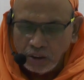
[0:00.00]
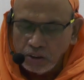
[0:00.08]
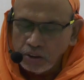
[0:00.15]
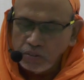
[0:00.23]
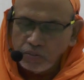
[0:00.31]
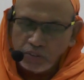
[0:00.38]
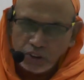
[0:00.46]

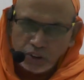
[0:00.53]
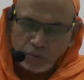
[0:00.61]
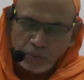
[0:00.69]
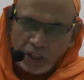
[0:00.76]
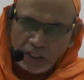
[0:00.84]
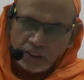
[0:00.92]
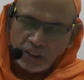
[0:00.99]
You see, first
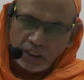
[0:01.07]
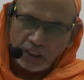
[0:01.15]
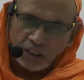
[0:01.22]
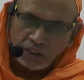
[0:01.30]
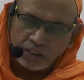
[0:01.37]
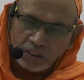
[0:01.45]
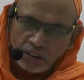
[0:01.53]
man
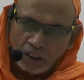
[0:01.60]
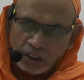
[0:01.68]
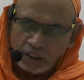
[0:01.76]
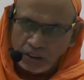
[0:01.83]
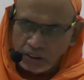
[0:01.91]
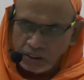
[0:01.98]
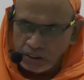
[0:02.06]
creates God
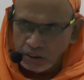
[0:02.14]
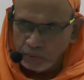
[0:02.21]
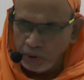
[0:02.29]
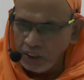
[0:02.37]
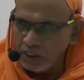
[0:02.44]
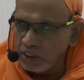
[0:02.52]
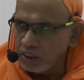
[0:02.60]
in his
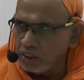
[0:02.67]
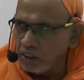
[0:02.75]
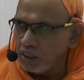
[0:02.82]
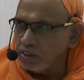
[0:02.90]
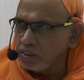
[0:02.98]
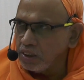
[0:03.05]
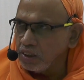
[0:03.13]
image and
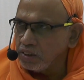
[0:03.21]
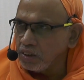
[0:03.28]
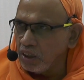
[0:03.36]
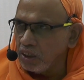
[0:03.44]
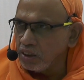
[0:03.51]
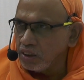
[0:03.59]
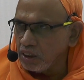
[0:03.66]
then says
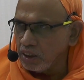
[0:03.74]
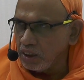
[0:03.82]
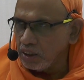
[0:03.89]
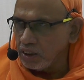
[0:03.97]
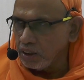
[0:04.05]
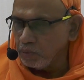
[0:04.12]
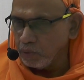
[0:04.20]
God created